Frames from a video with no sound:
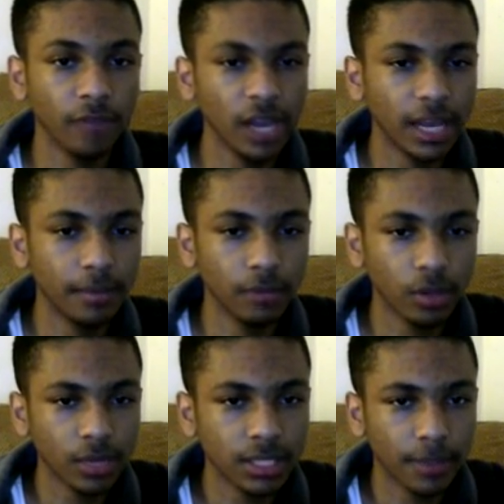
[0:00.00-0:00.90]
Look at him.
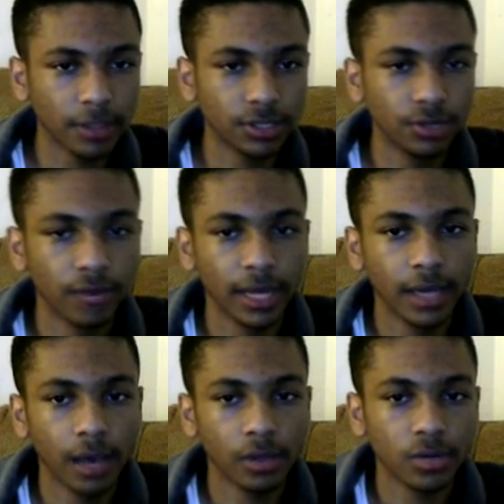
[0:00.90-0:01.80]
Look what he's about to do right
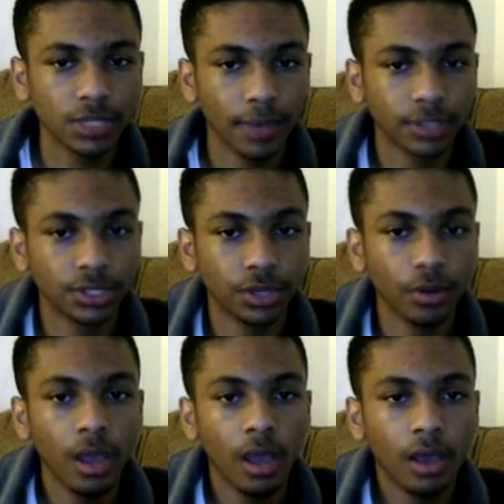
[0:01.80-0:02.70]
now. Look what he's about to
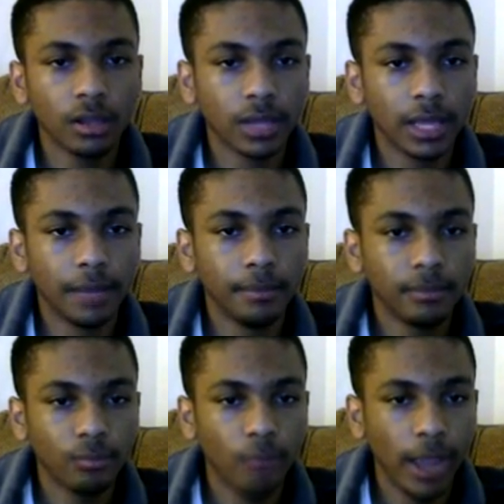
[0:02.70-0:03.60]
do. Look at him.
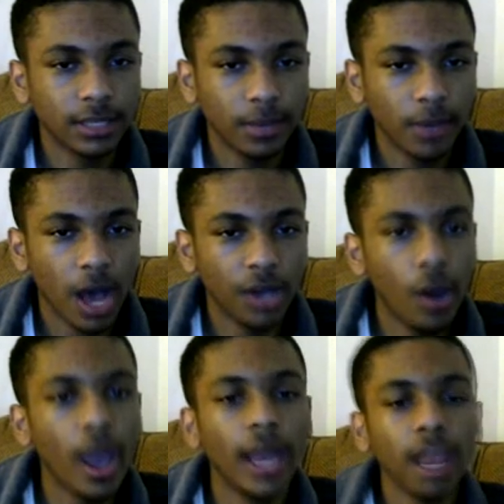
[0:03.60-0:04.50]
Wait, come on,
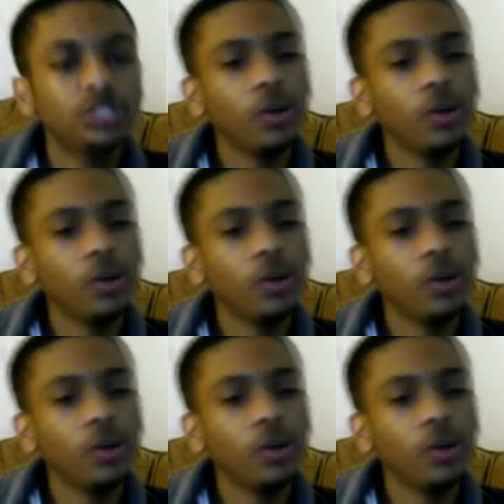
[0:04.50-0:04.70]
do it.